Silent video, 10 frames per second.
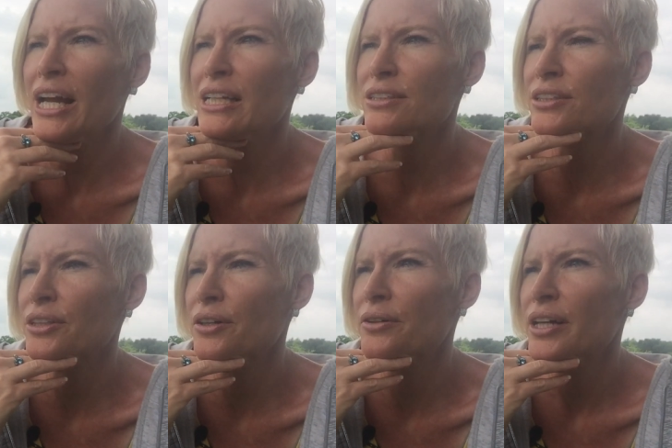And
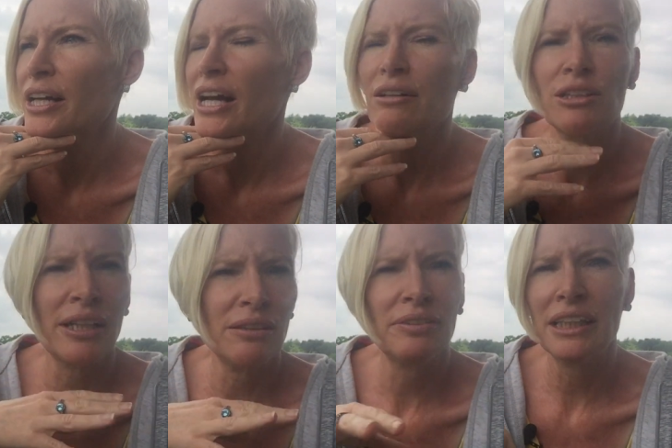so I was
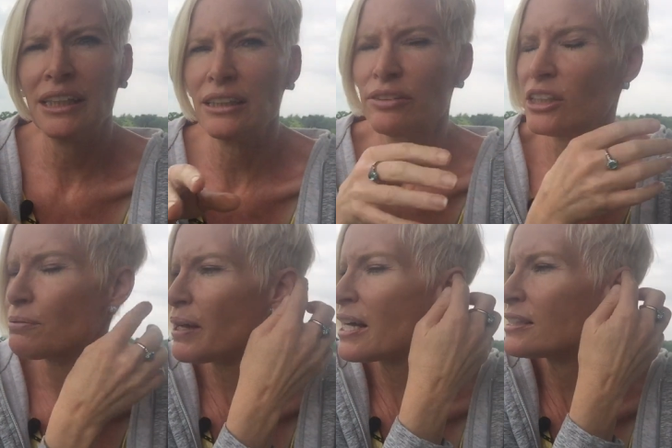trying to find different
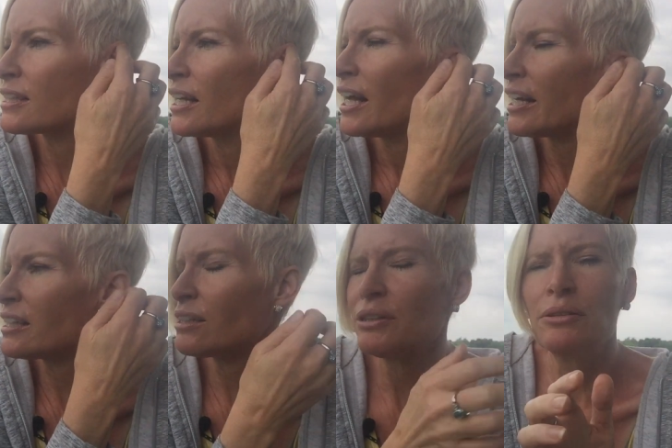spots. And
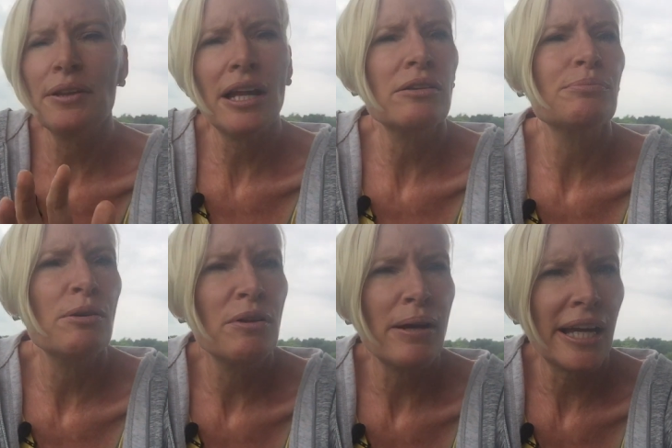as I was doing that, I was
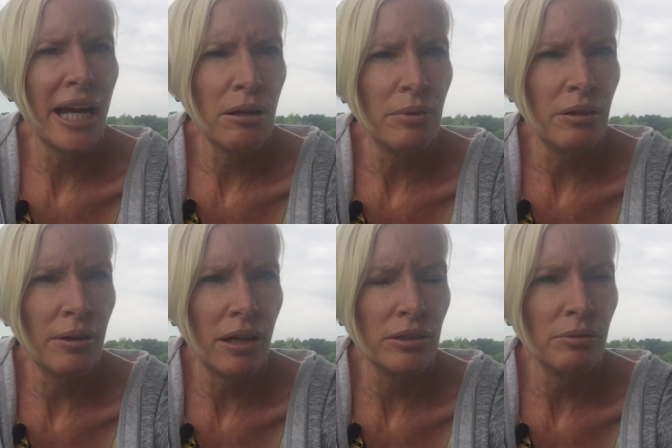moving my camera
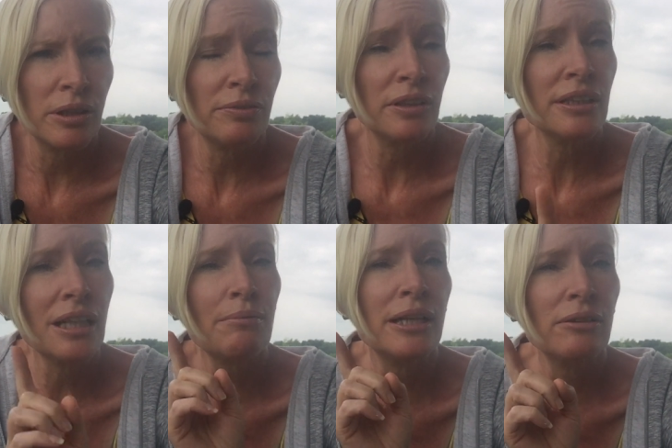around. Well, the first
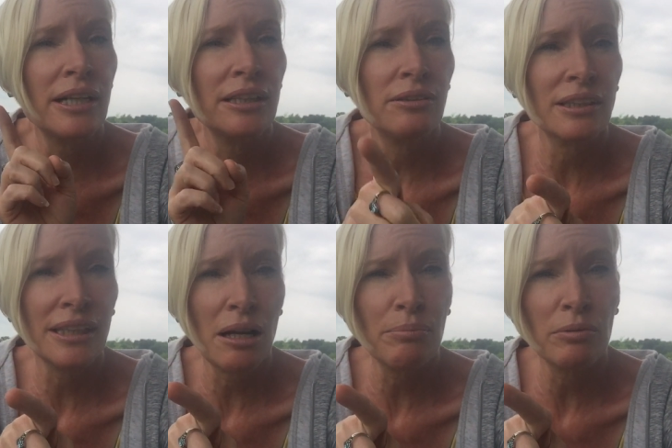time I tried to do a
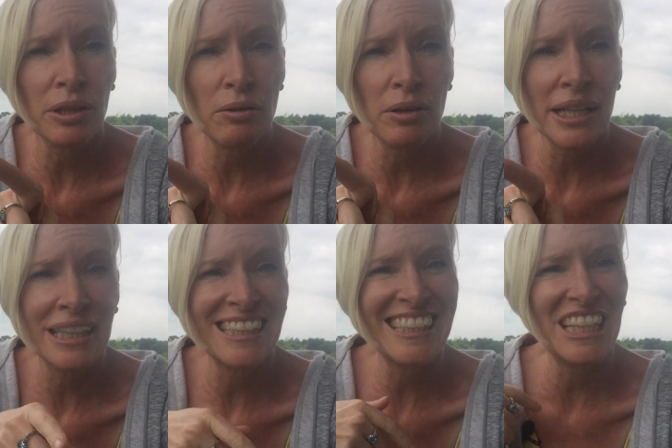sample
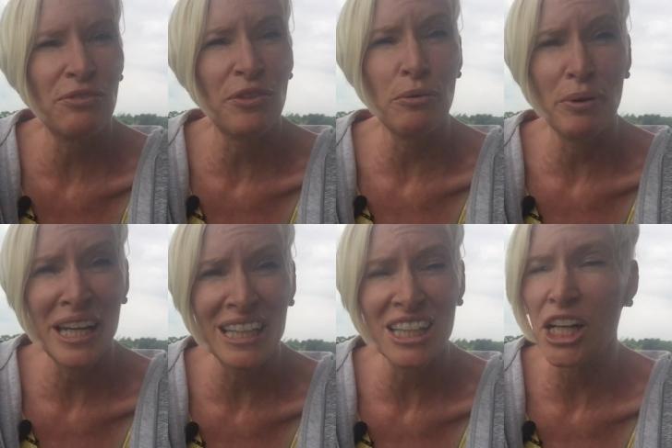recording to see if the
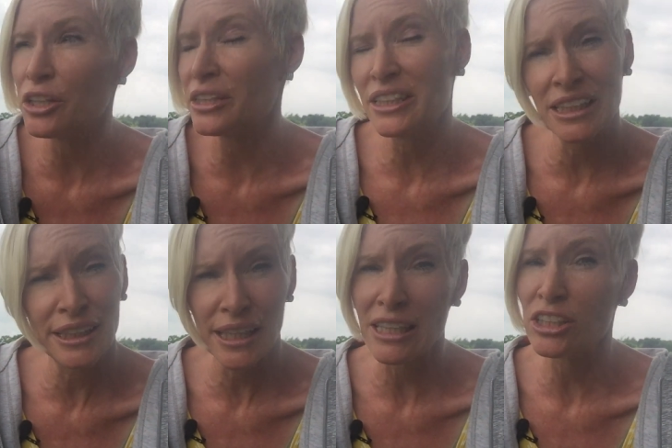wind, all of a
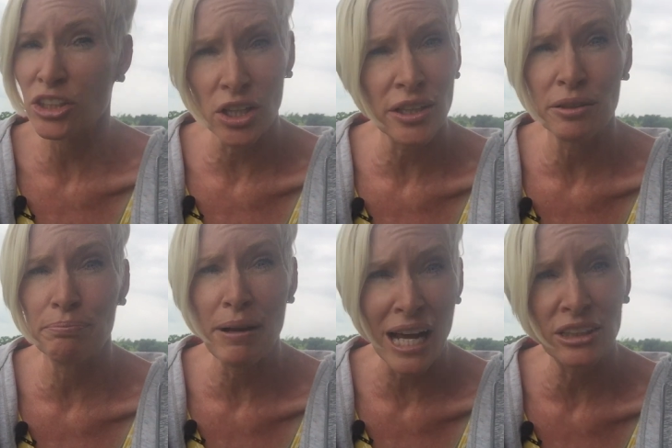sudden, that started
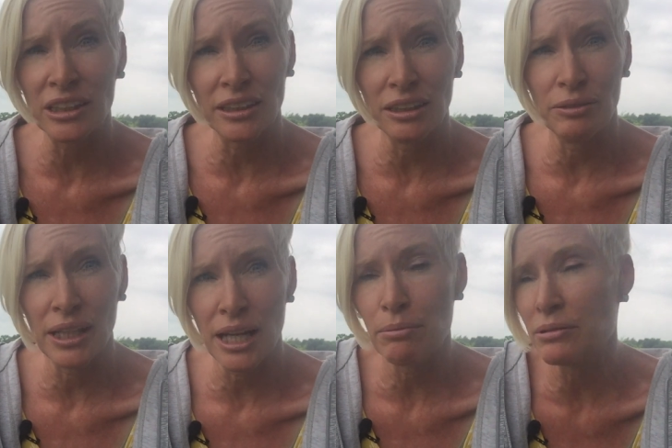magically when I came